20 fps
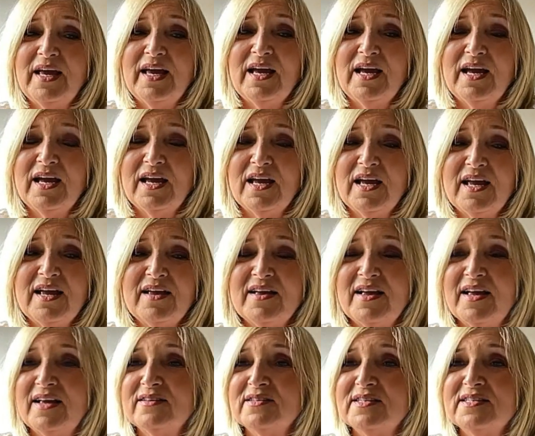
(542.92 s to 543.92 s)

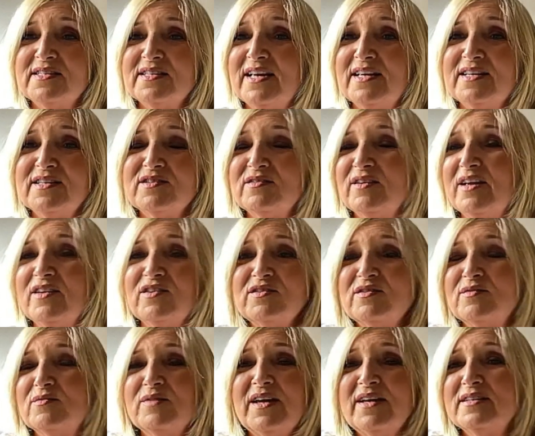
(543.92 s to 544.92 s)

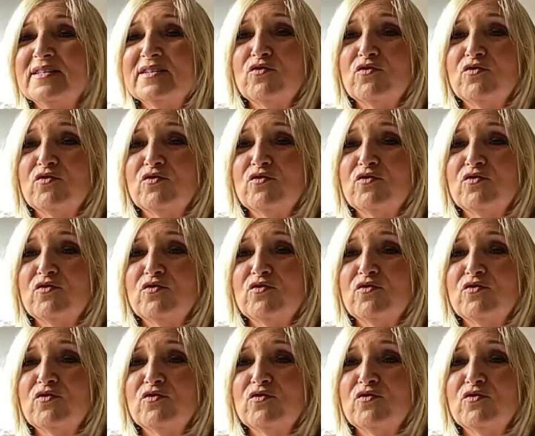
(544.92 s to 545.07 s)
it's